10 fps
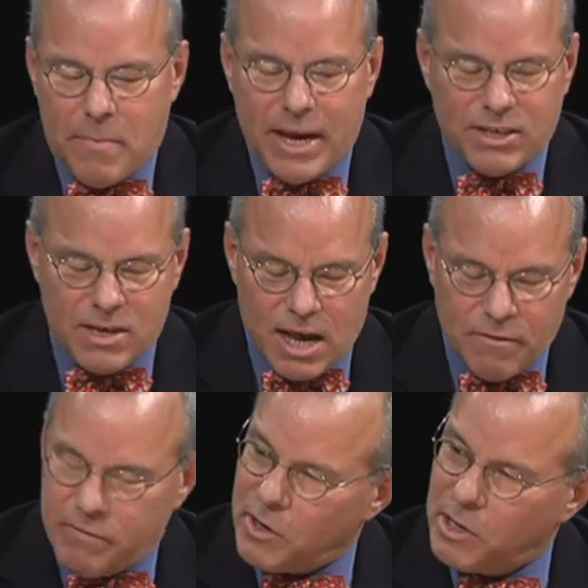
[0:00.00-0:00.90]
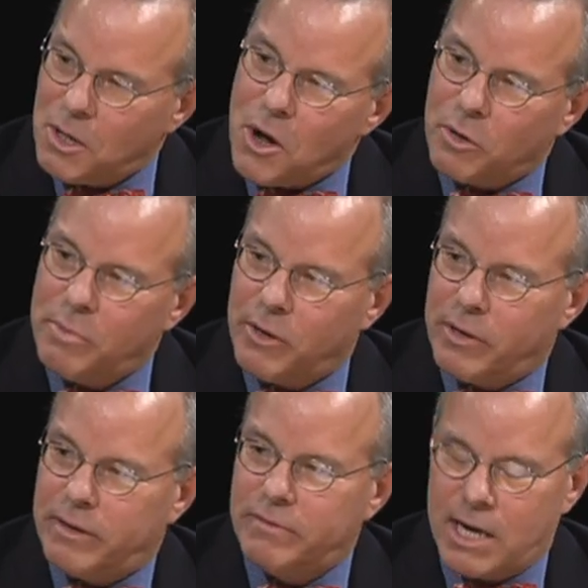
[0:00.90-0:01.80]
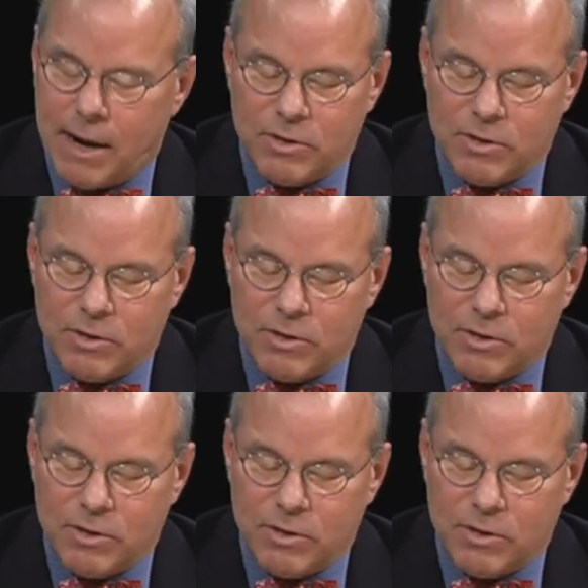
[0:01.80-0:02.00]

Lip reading: that's not a very long period of time.